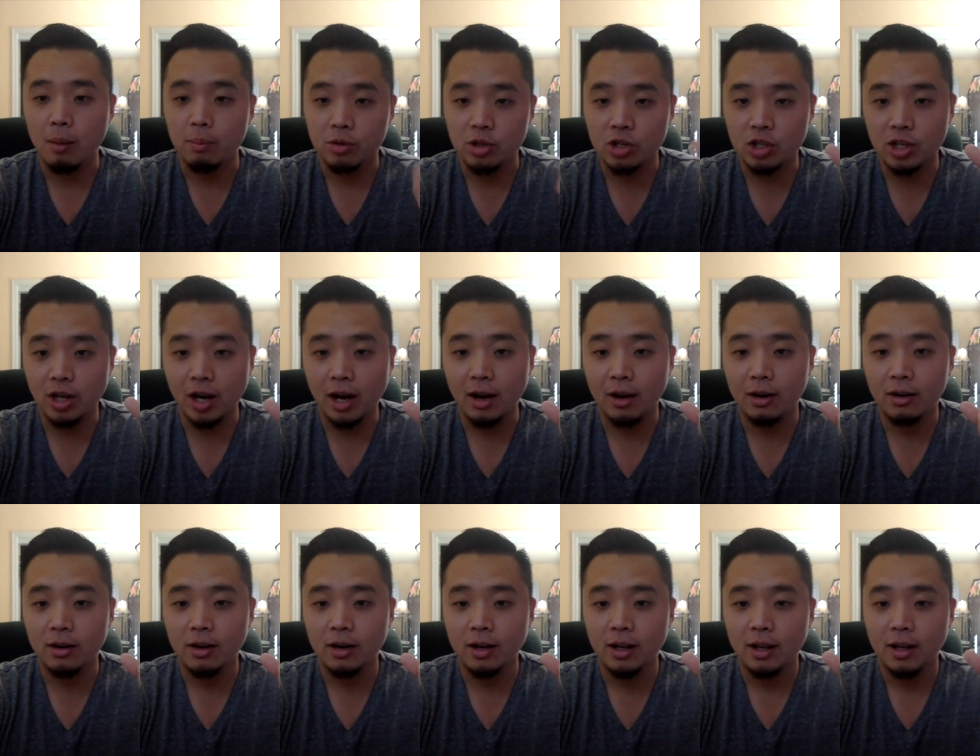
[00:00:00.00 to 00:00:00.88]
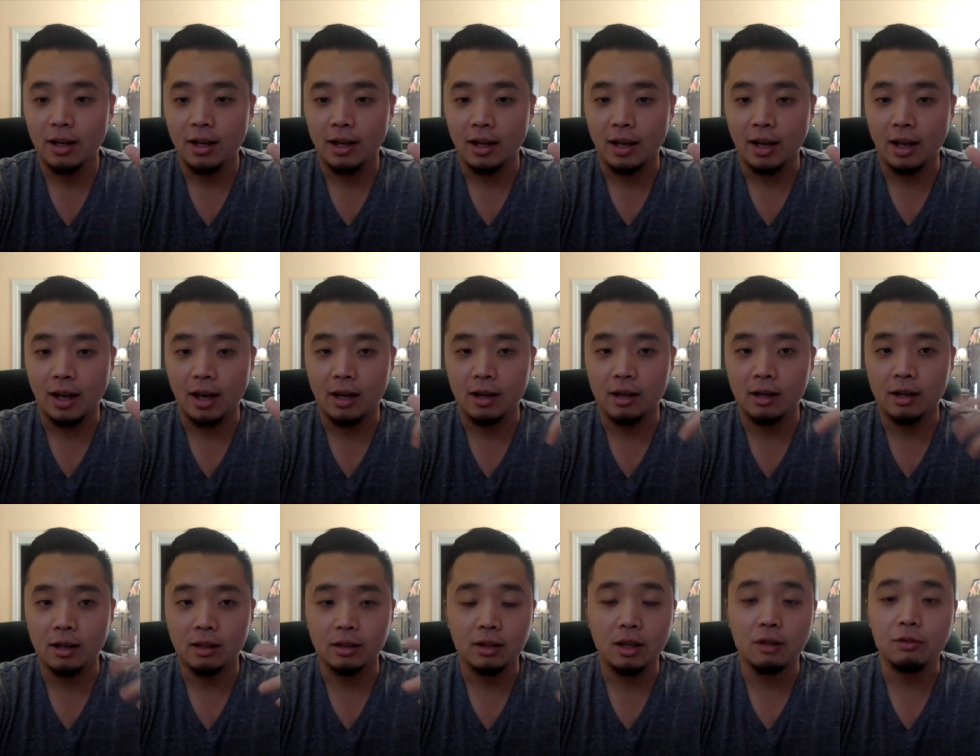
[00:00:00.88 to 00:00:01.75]
share, and
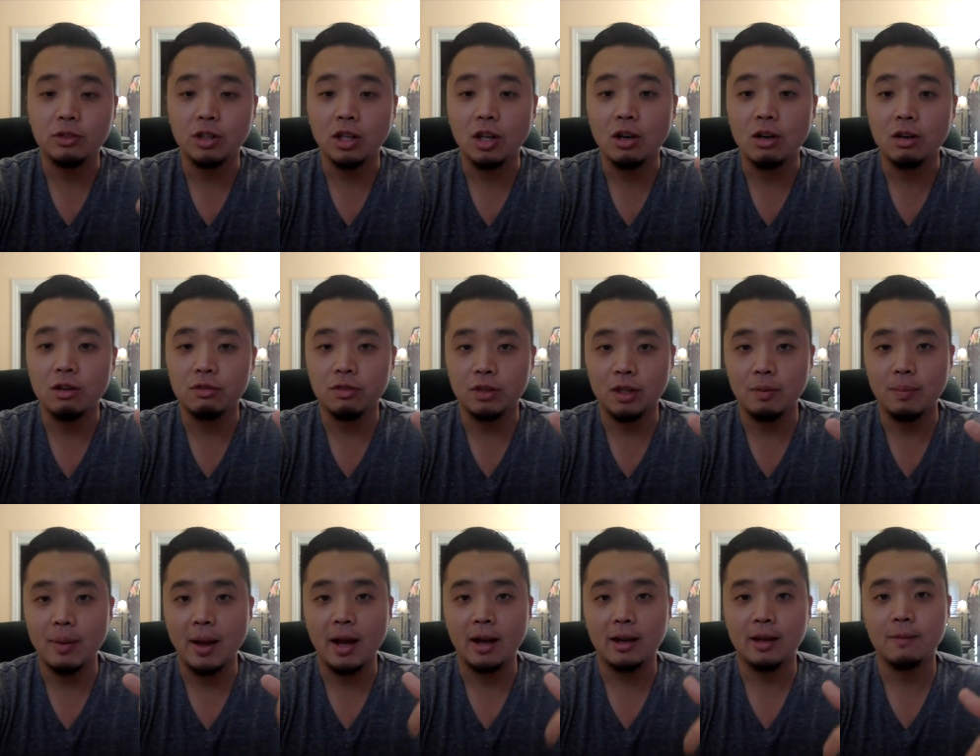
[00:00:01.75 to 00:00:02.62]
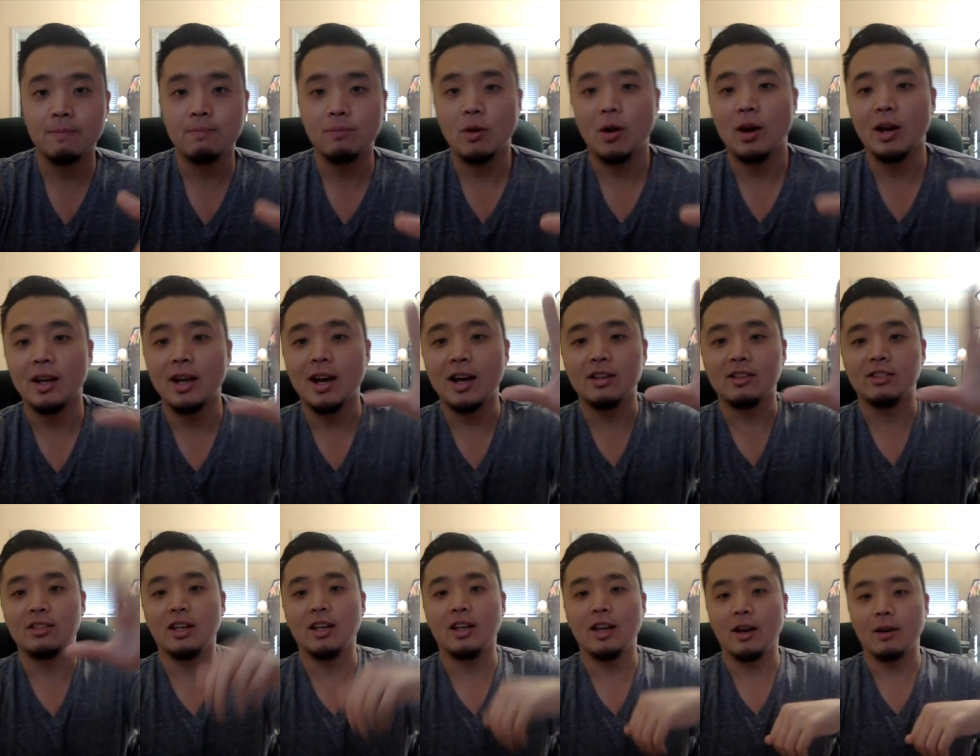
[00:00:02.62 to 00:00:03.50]
love to hear your feedback. All right,
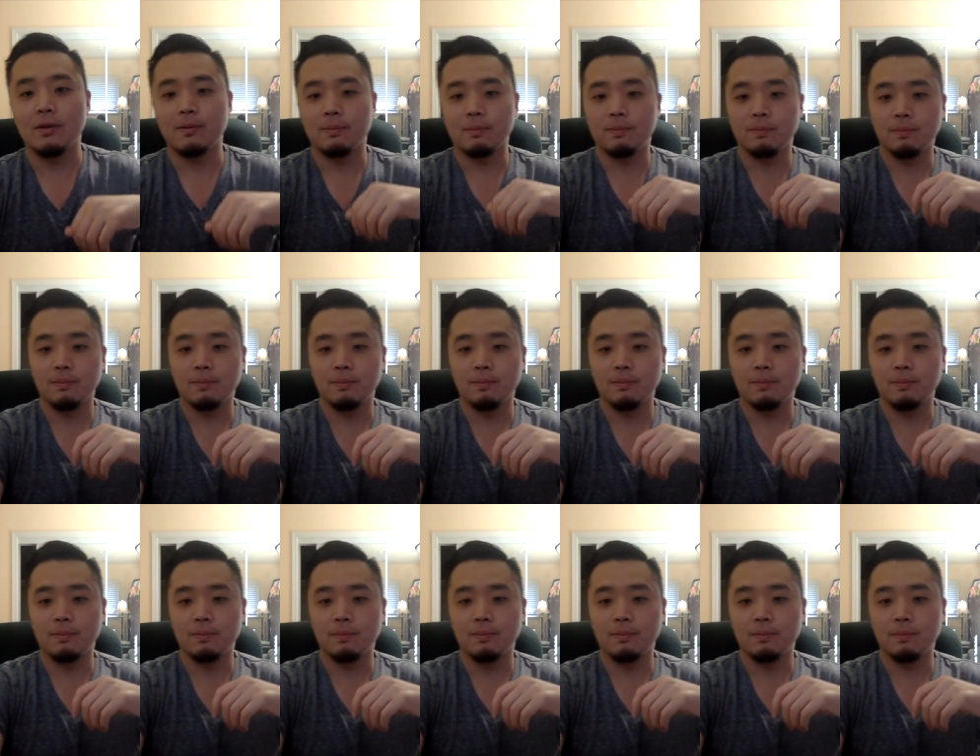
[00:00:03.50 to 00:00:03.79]
guys. Take care.